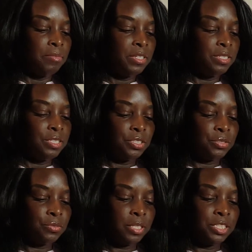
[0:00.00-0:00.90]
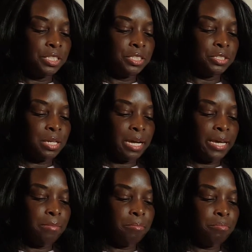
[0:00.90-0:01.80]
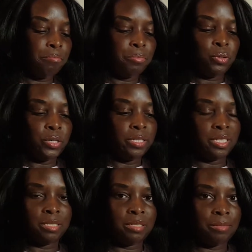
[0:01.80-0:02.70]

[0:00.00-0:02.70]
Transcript: This is just raw ginger. I boil it.